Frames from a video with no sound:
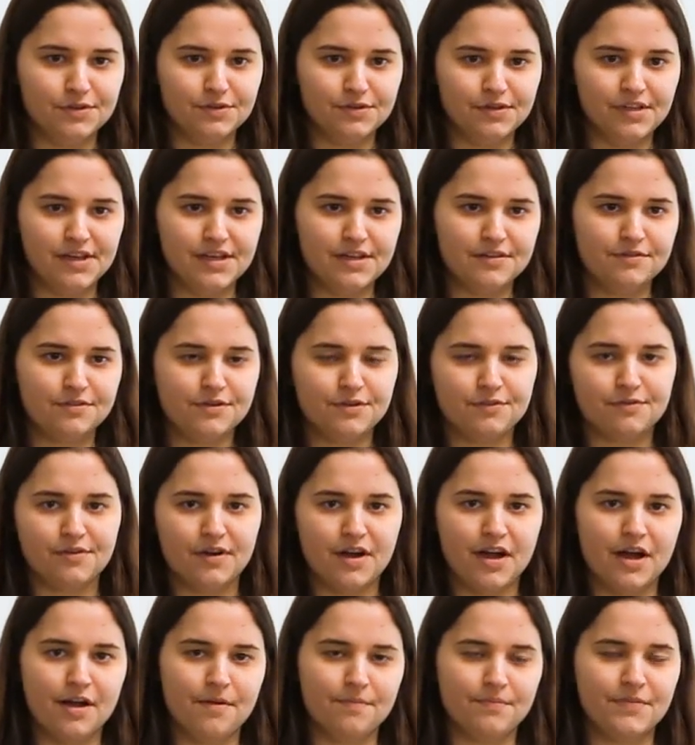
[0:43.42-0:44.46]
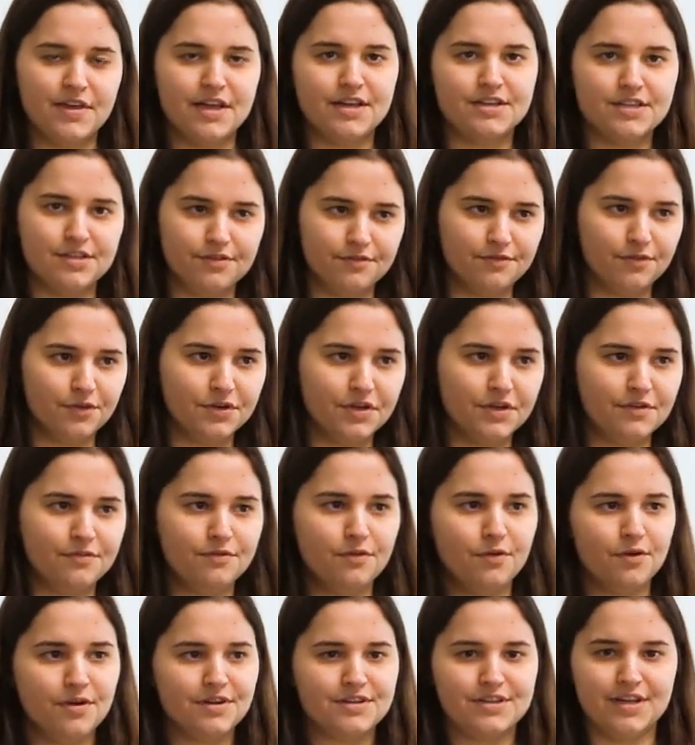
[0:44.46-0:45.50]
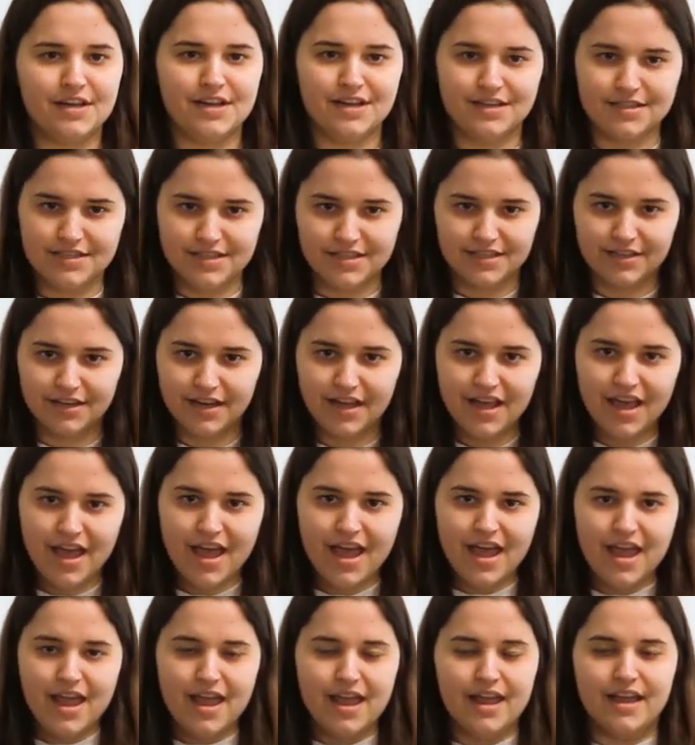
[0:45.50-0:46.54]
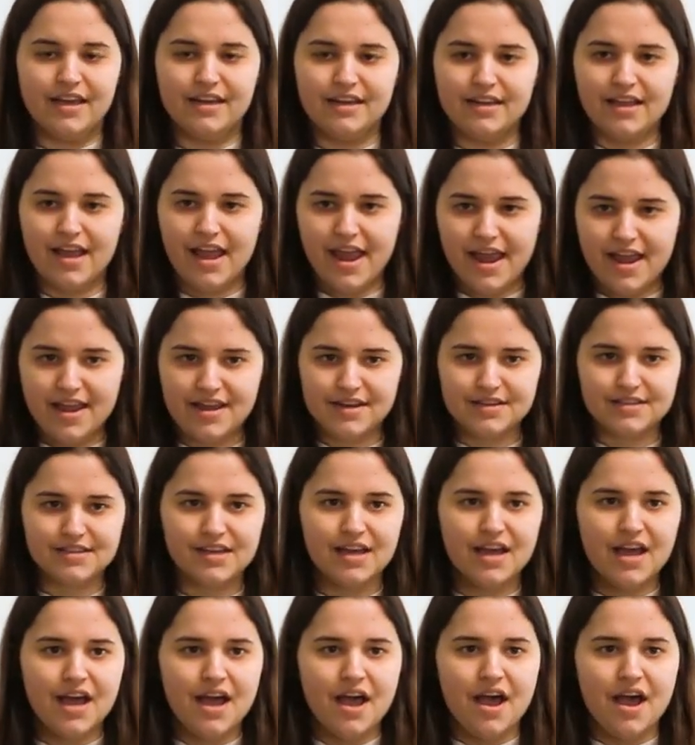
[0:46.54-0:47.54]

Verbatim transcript: who lived from eighteen forty-four to eighteen eighty-eight.